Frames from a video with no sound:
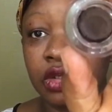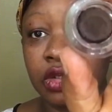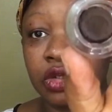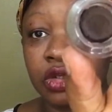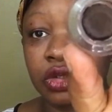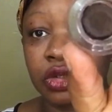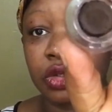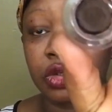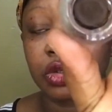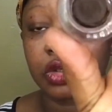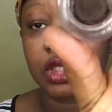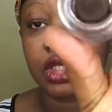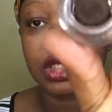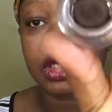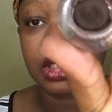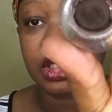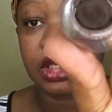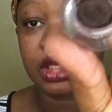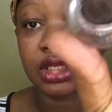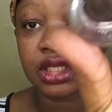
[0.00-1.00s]
So
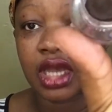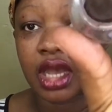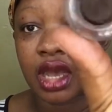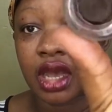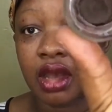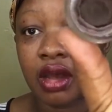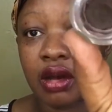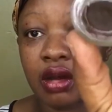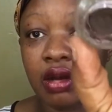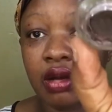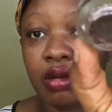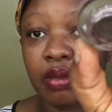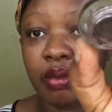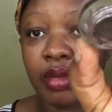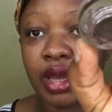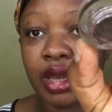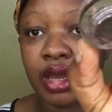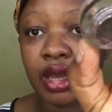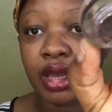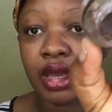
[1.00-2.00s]
this is how
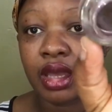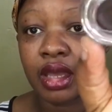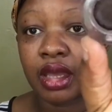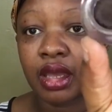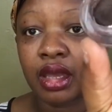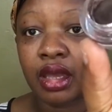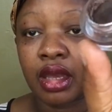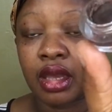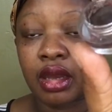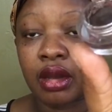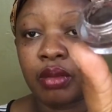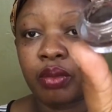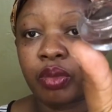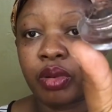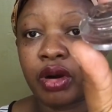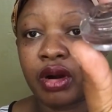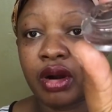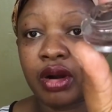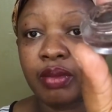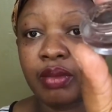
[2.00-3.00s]
my
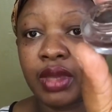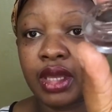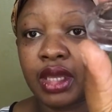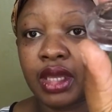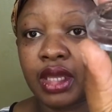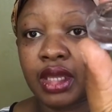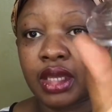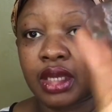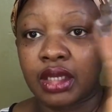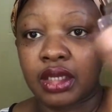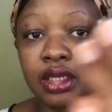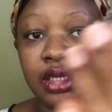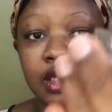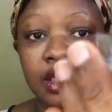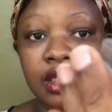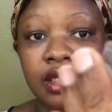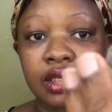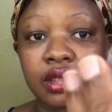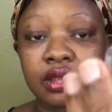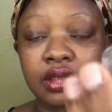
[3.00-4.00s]
pomade
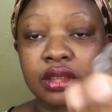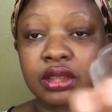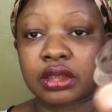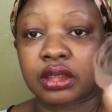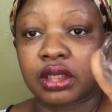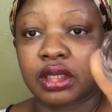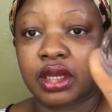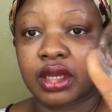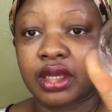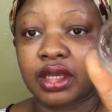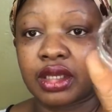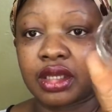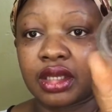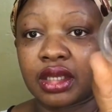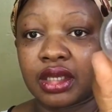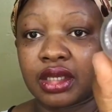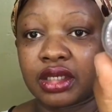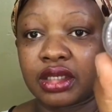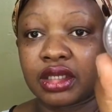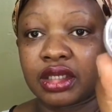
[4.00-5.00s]
looks like.
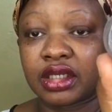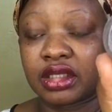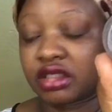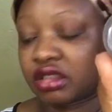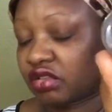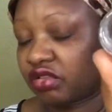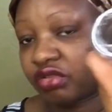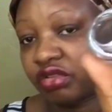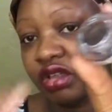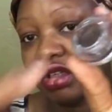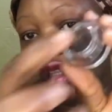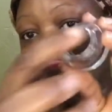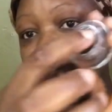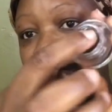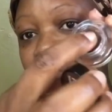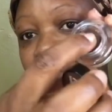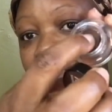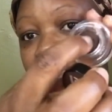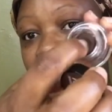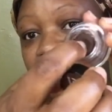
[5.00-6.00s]
Yeah, it's
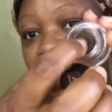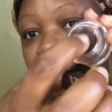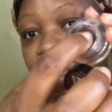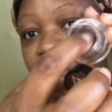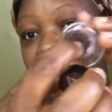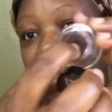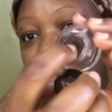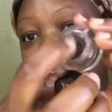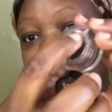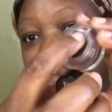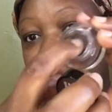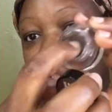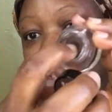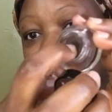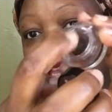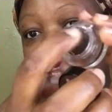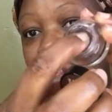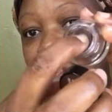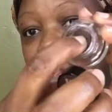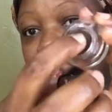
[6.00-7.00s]
really dry
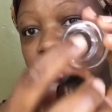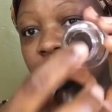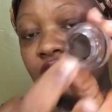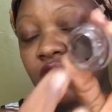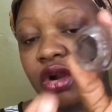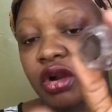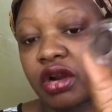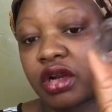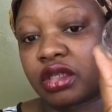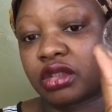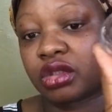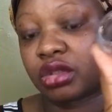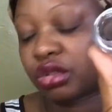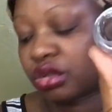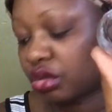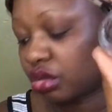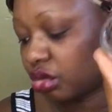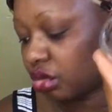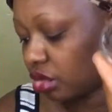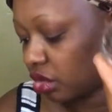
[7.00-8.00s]
and it's hard
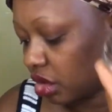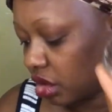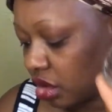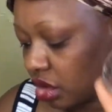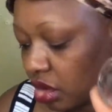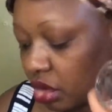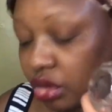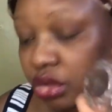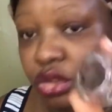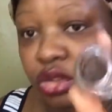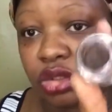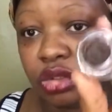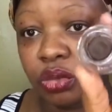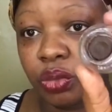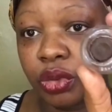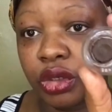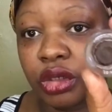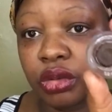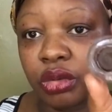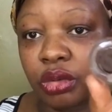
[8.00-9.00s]
to
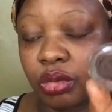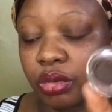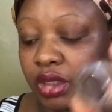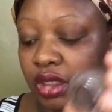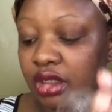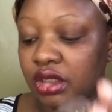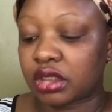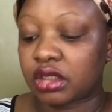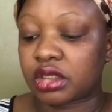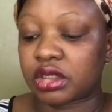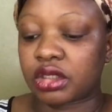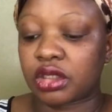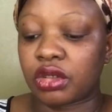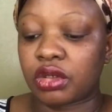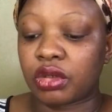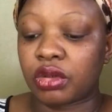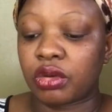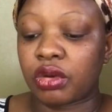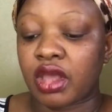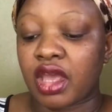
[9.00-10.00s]
work with.
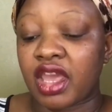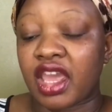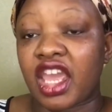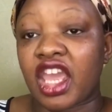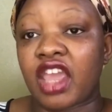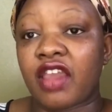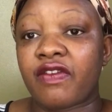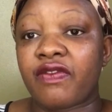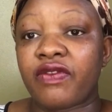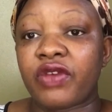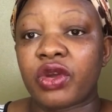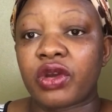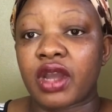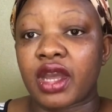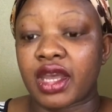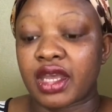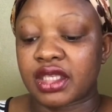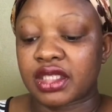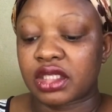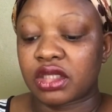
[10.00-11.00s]
So if you
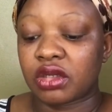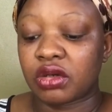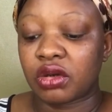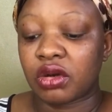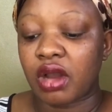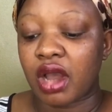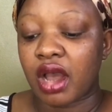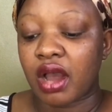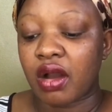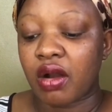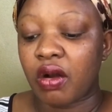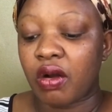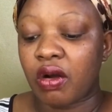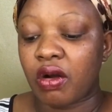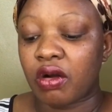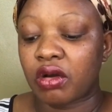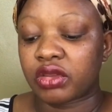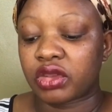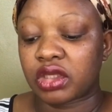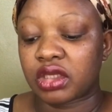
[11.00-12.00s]
guys know, I
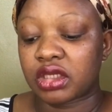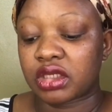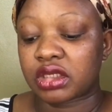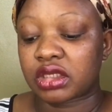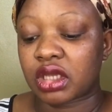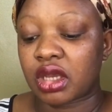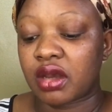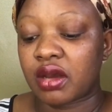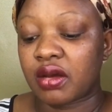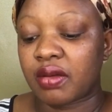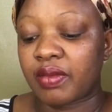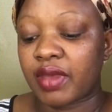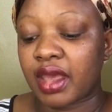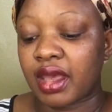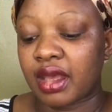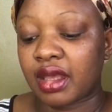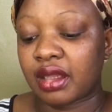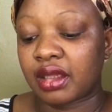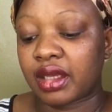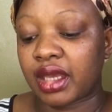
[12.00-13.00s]
hauled this
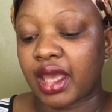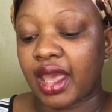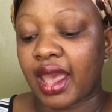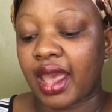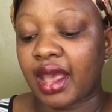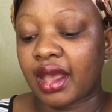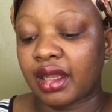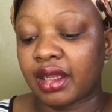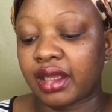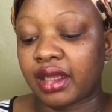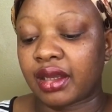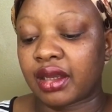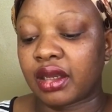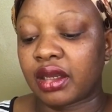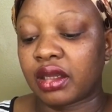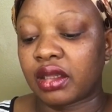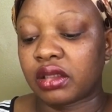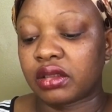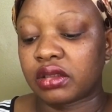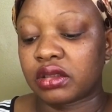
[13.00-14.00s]
LA
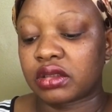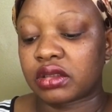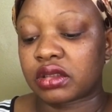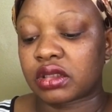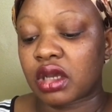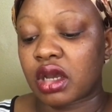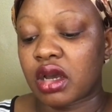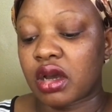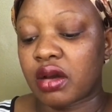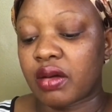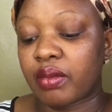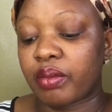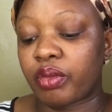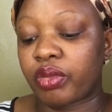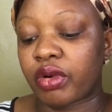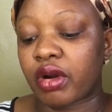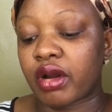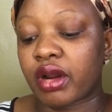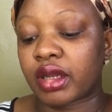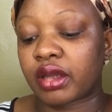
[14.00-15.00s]
Colors
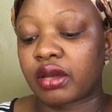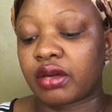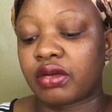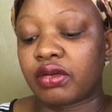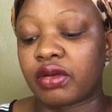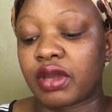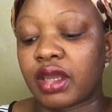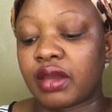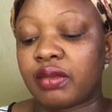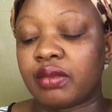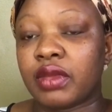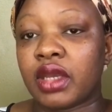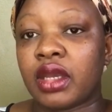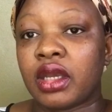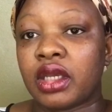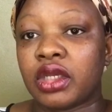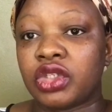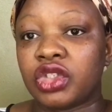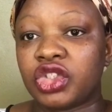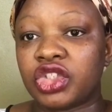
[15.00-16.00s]
broad cream
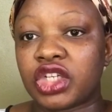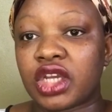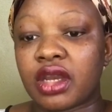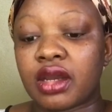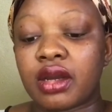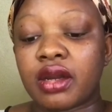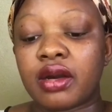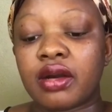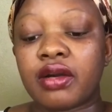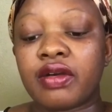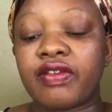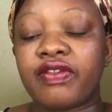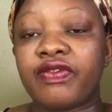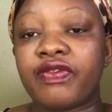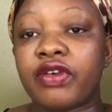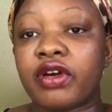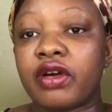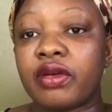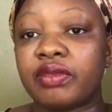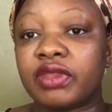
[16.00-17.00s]
gel
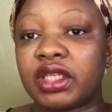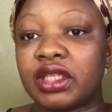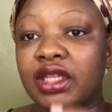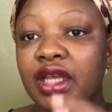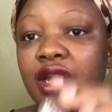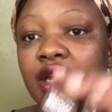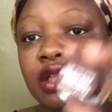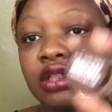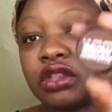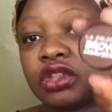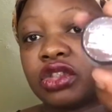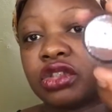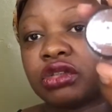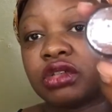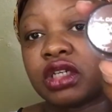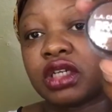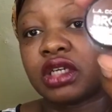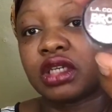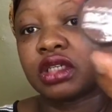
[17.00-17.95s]
from the Dollar Tree,